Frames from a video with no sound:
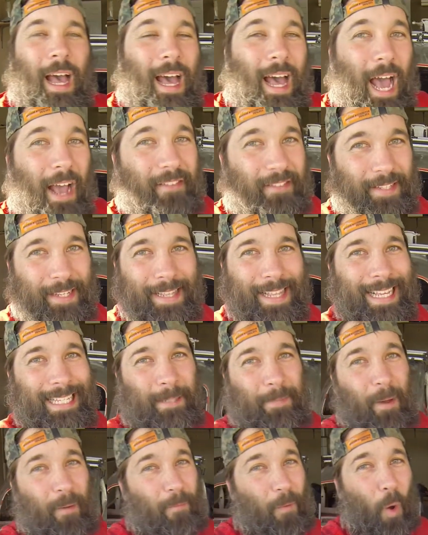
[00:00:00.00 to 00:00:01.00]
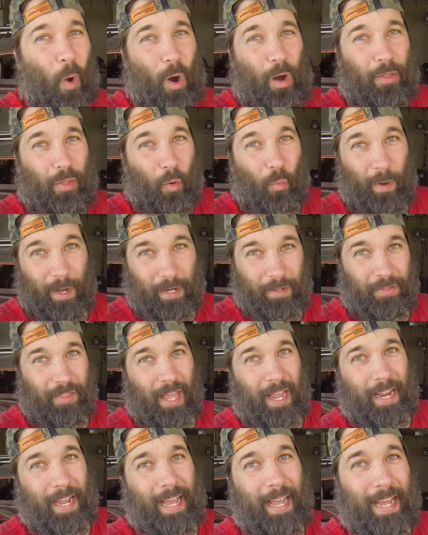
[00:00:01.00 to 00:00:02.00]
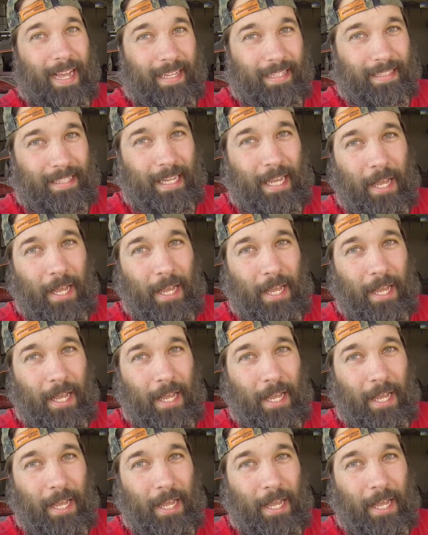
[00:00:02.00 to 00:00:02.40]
I've seen this before. The weird thing is,